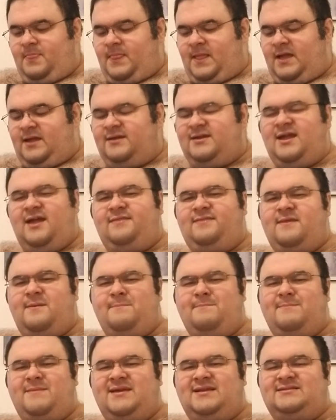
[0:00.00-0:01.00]
again, the
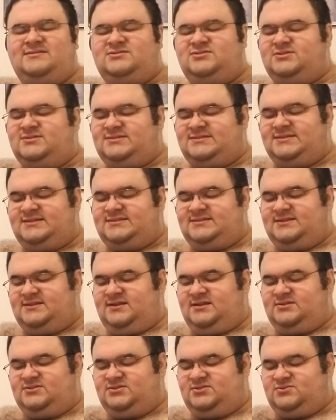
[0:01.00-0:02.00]
mint just isn't
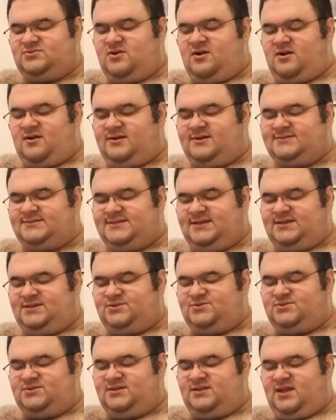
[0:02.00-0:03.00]
as strong as I
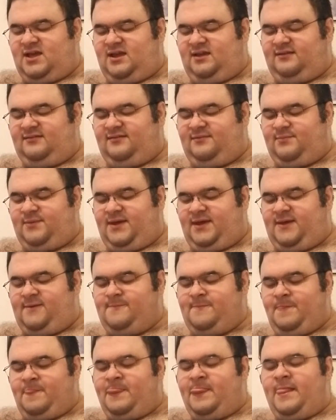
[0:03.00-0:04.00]
usually like it to be,
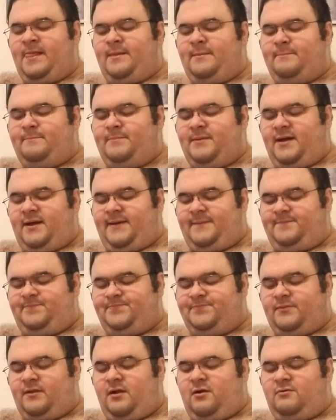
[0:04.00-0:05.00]
but
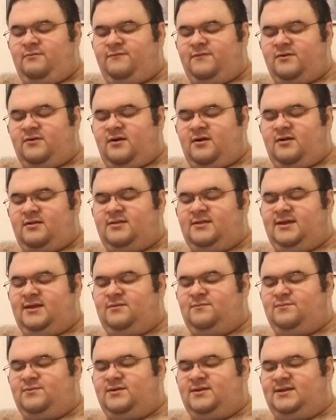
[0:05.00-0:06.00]
overall
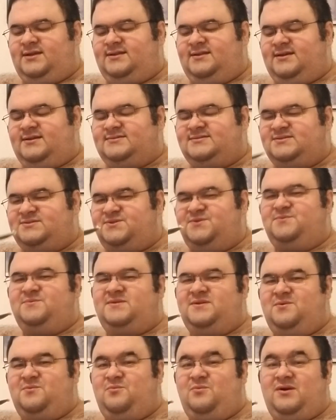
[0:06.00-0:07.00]
it really does do what
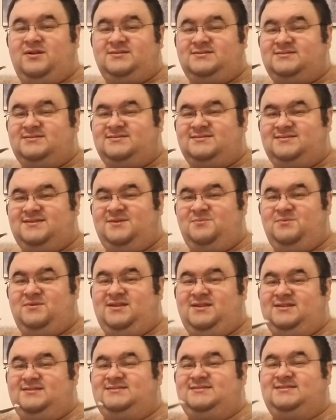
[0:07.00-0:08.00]
it wants, what
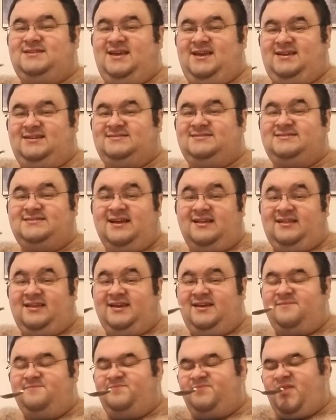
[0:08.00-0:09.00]
it's like
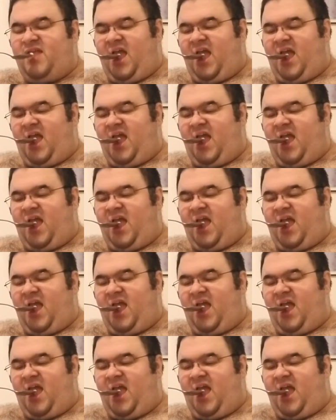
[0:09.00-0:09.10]
selling.